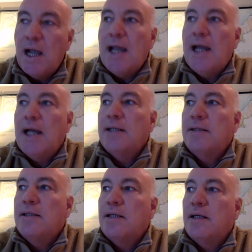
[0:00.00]
And
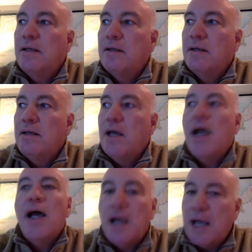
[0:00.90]
yeah,
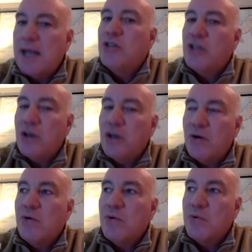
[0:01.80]
and
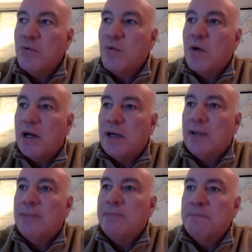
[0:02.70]
so
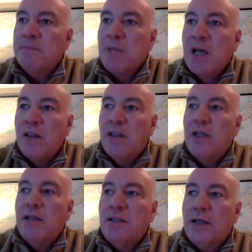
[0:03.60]

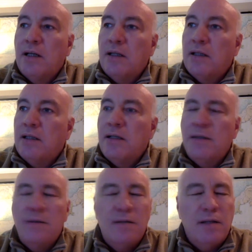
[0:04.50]

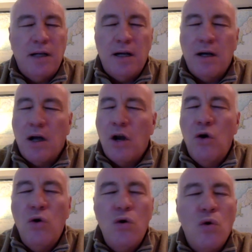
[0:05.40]
the
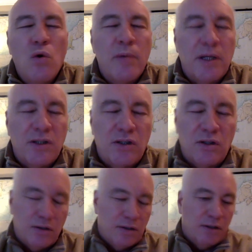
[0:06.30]
enormous
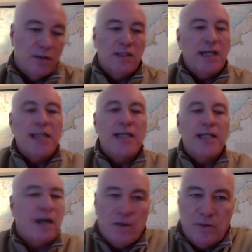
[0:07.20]

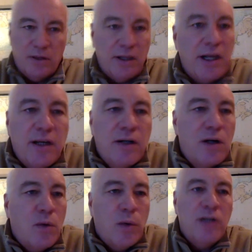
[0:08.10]
detail that they're going
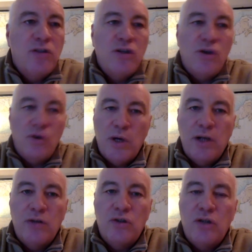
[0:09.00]
into
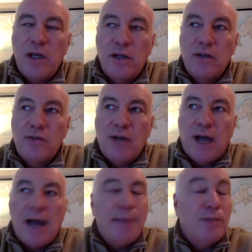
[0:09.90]
is I'm
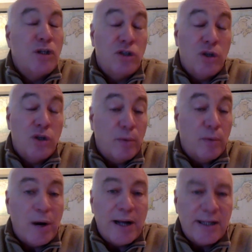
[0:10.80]
just so
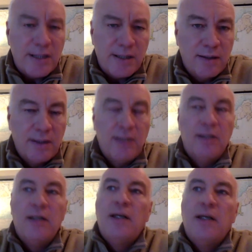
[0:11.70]
impressed.
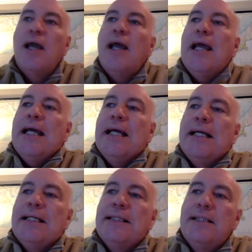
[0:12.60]

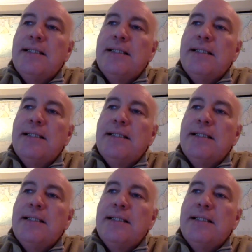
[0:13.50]
And